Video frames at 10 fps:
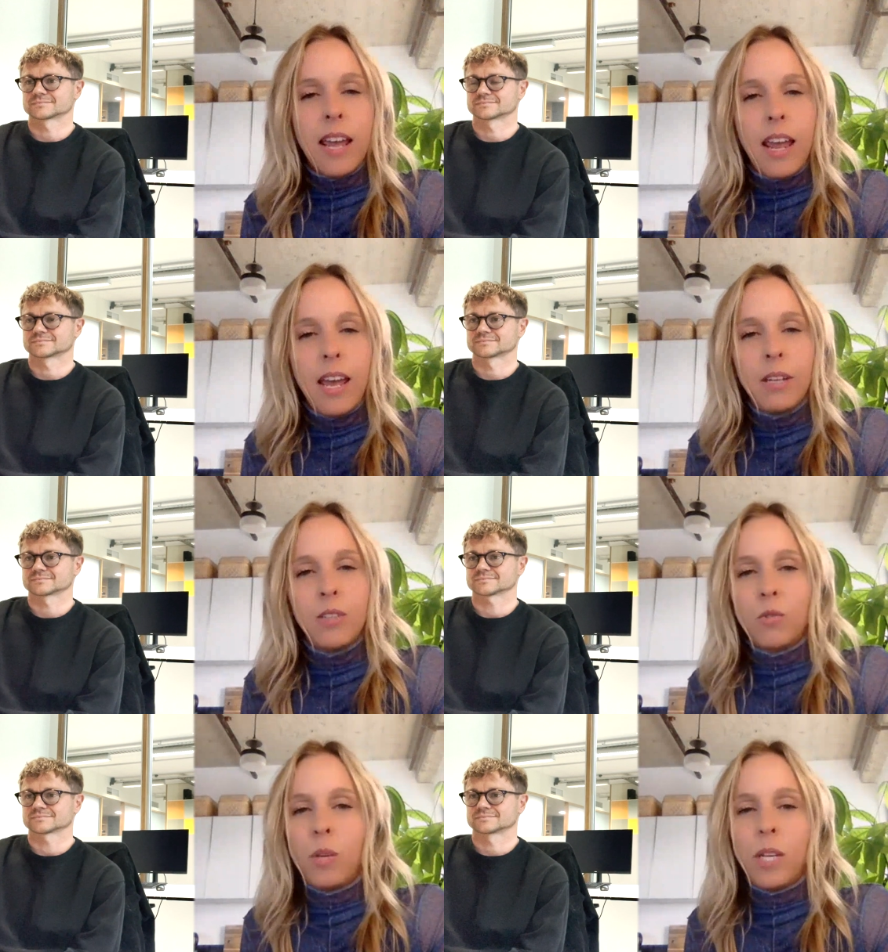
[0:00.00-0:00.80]

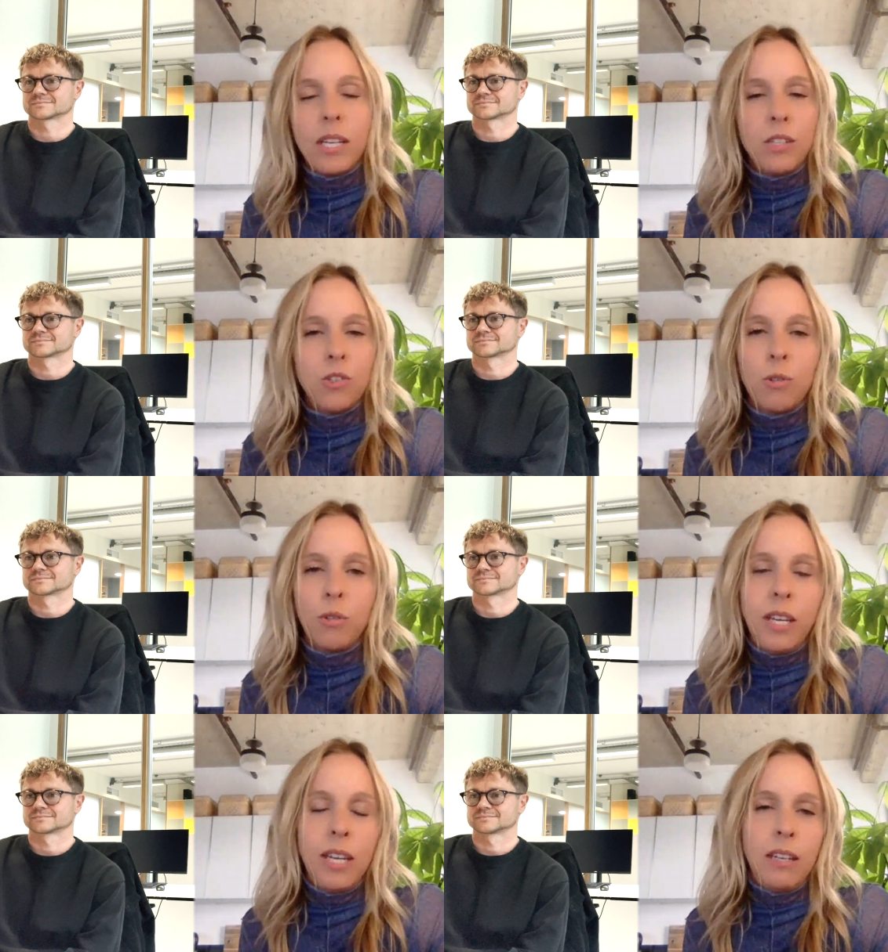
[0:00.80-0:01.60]
Speaker 1: and we can
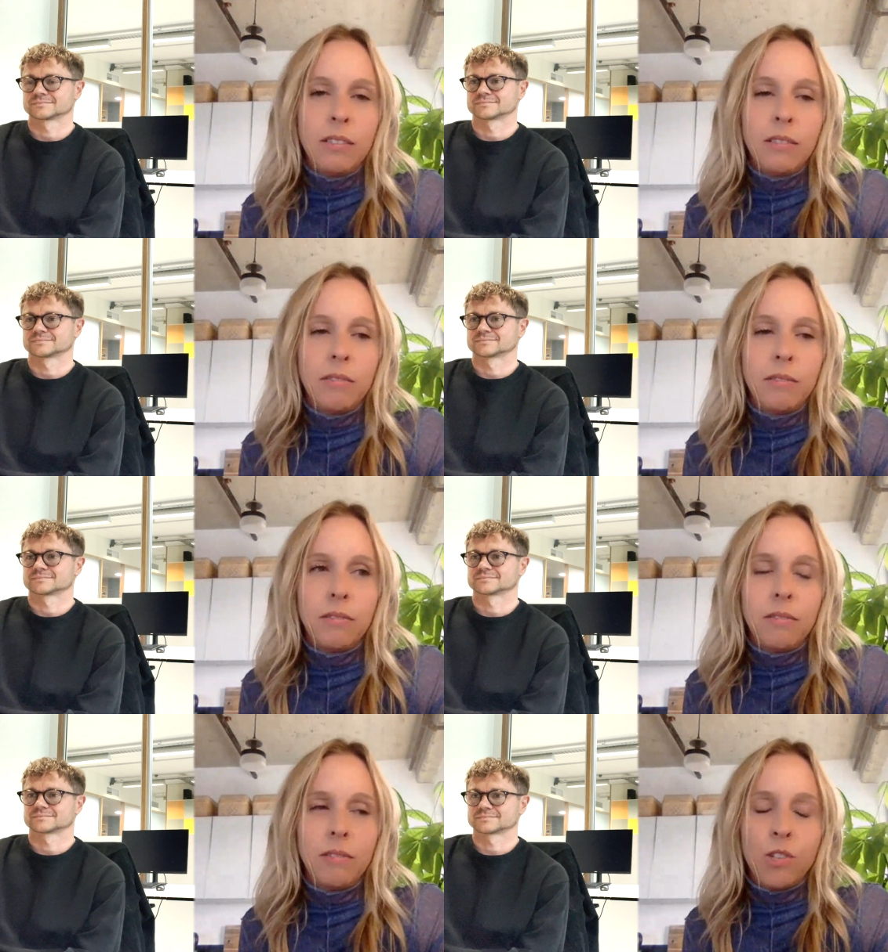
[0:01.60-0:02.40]
truly
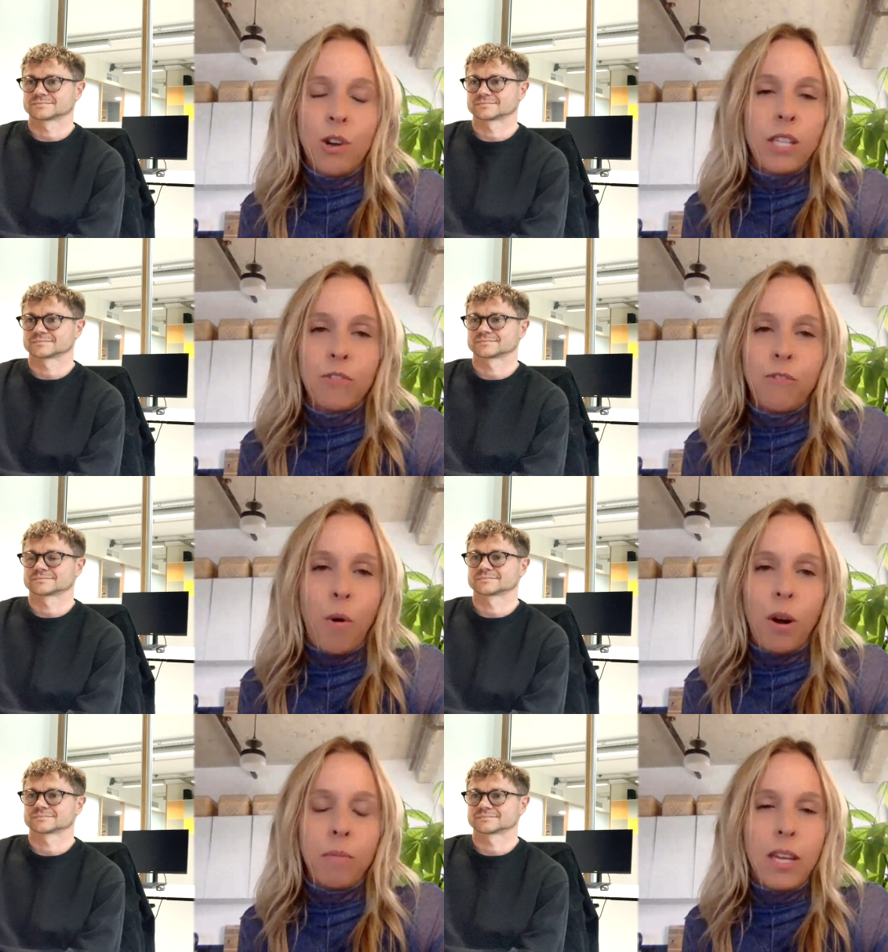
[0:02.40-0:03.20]

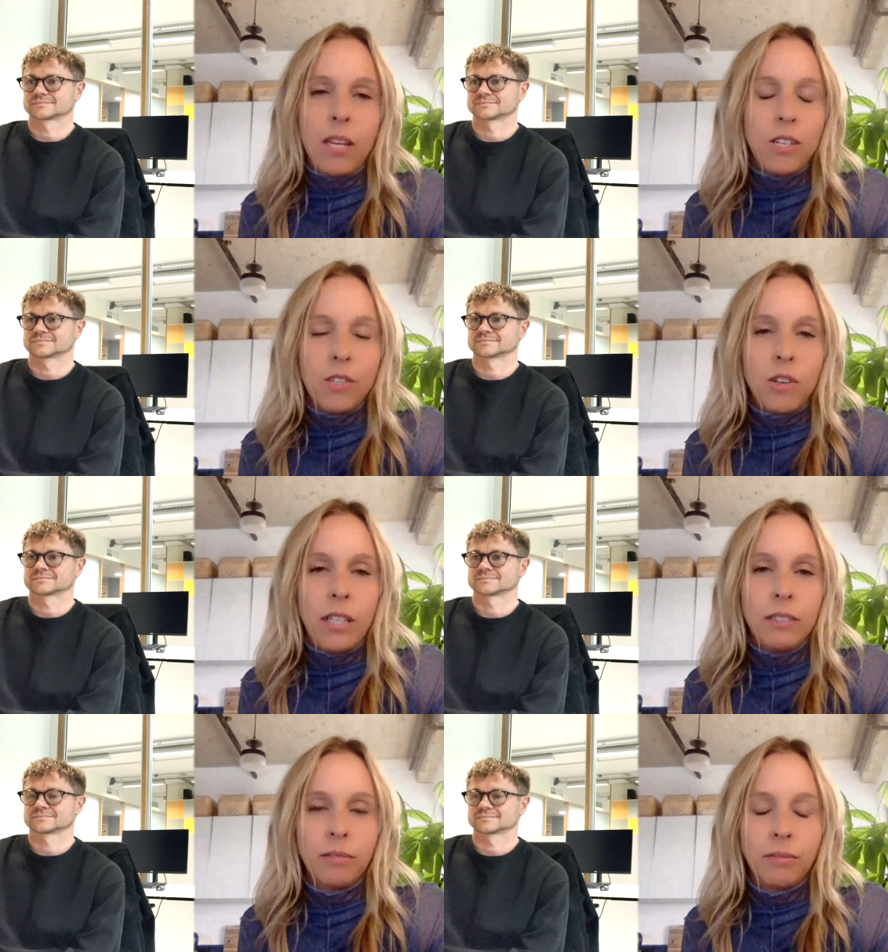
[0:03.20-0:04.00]
transform the
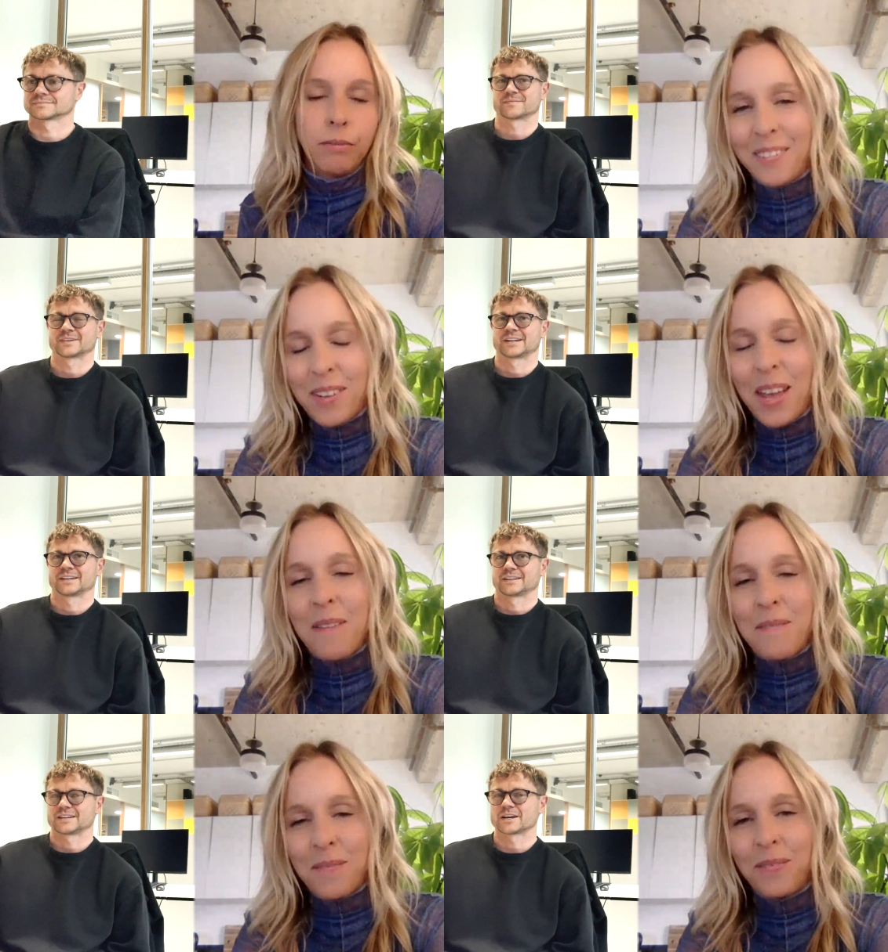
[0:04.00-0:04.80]
industry.
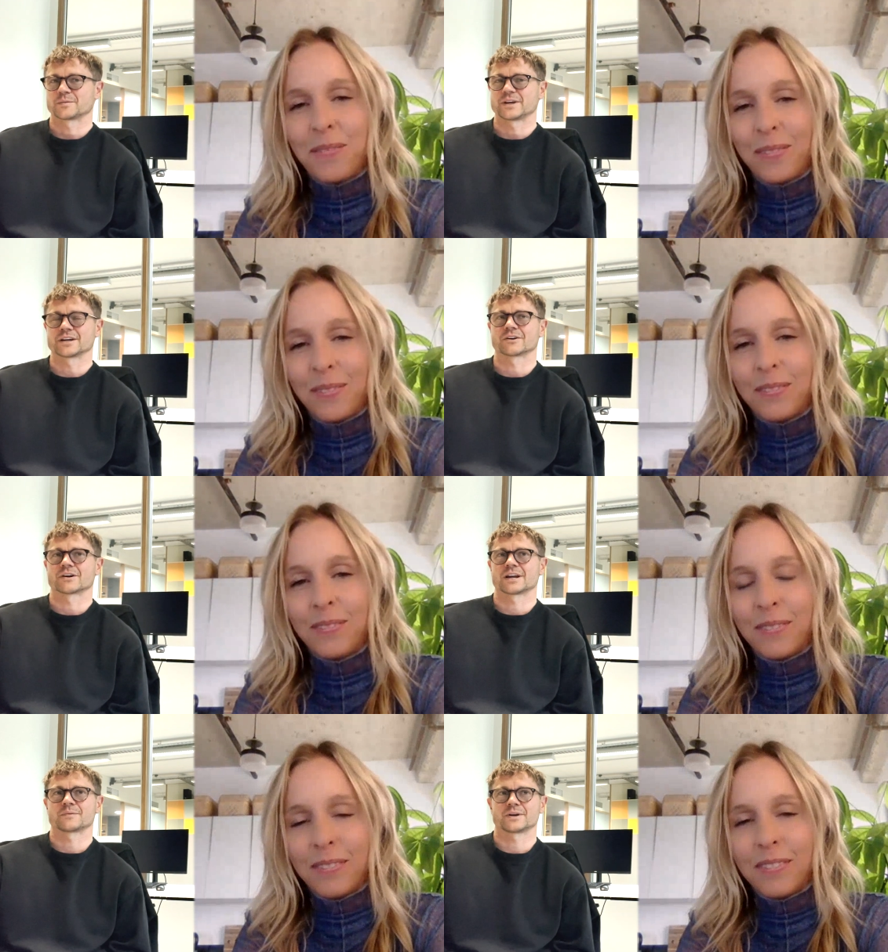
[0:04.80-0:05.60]
Speaker 2: Yeah, we
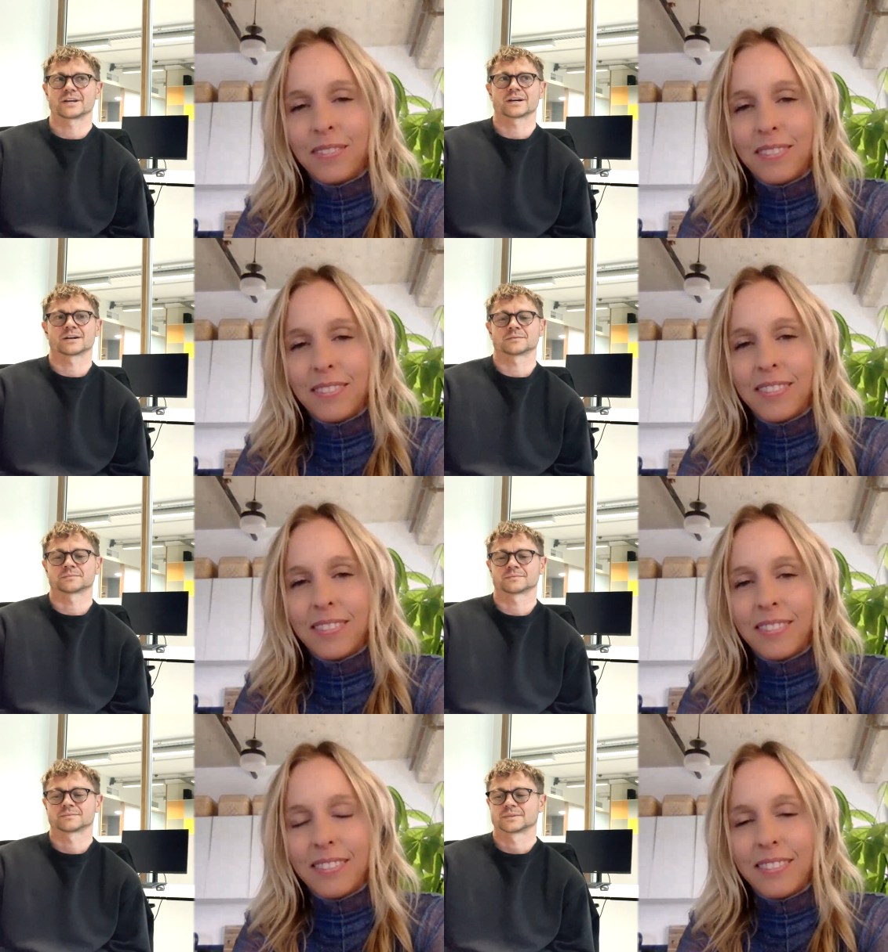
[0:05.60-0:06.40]
agree. We, um,
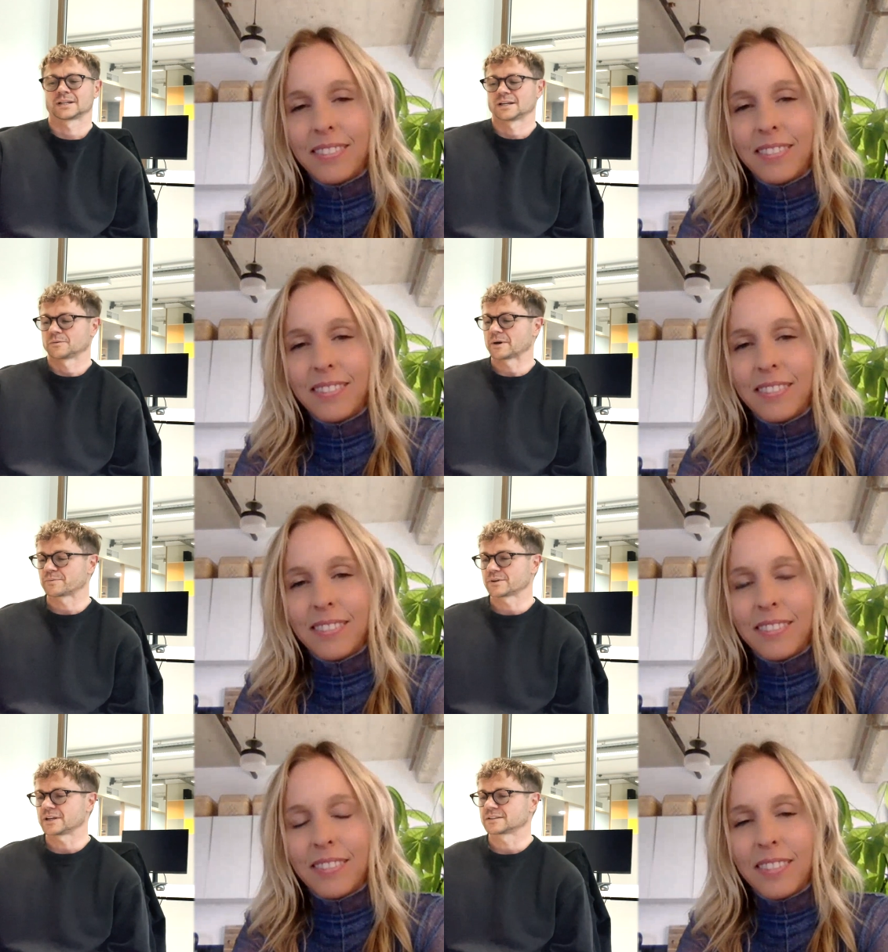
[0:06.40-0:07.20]
we're
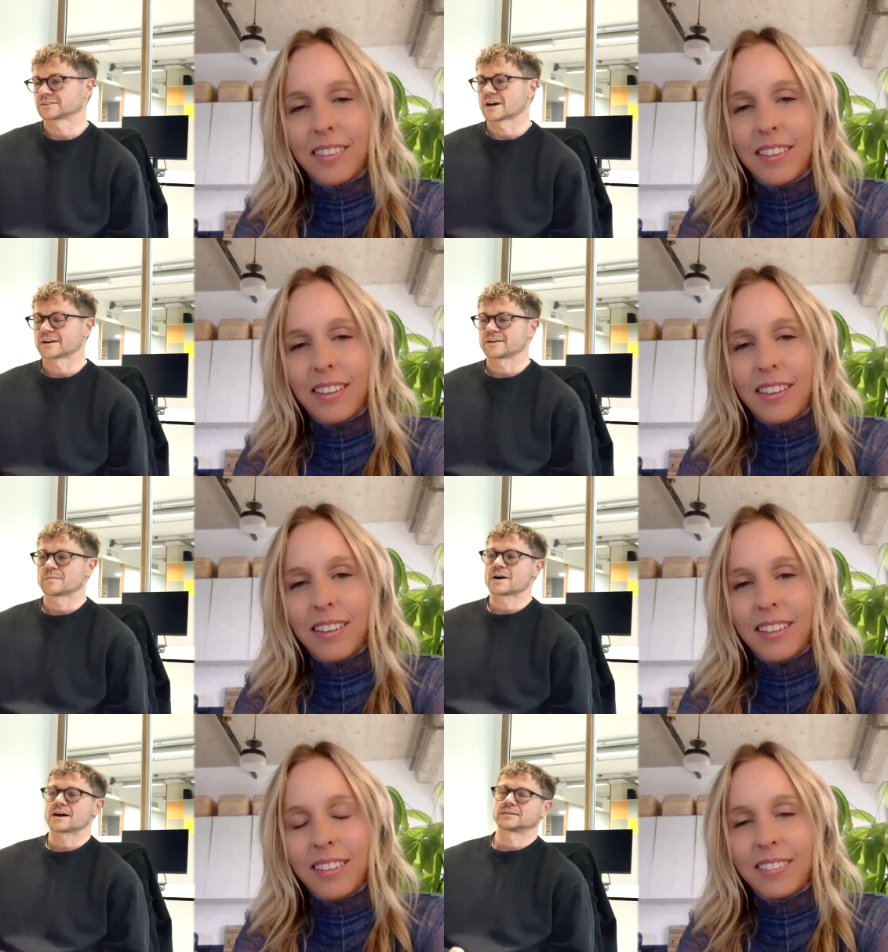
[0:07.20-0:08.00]
pretty excited
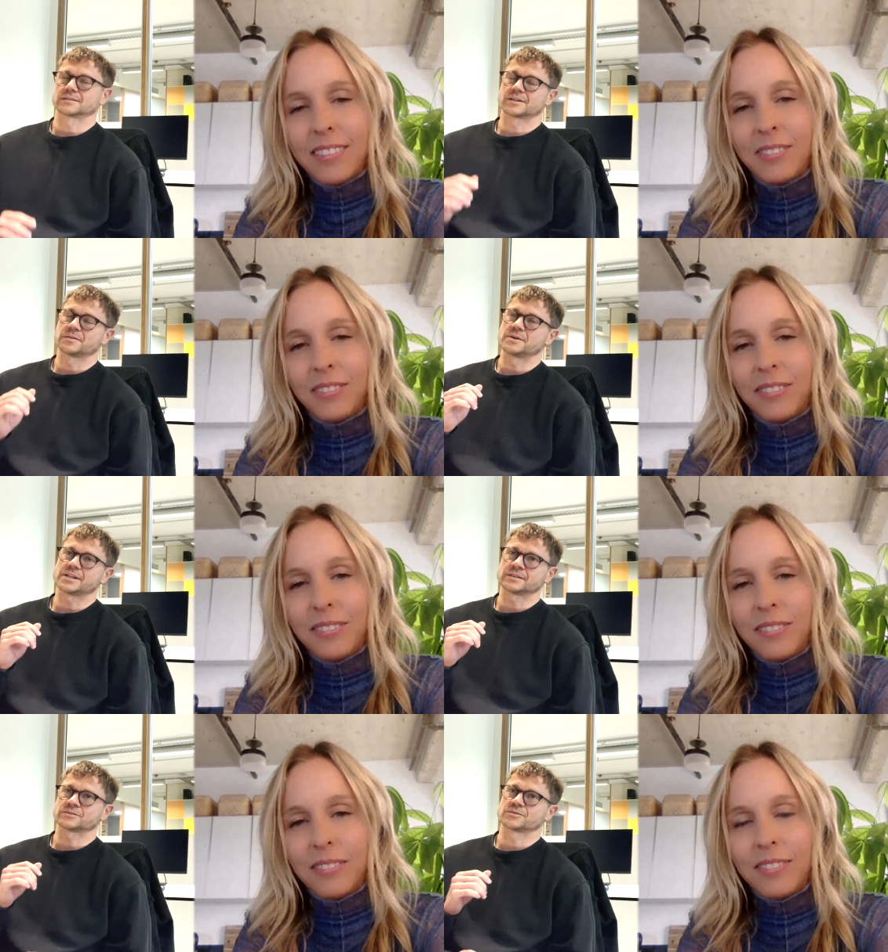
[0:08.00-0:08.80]
about committing to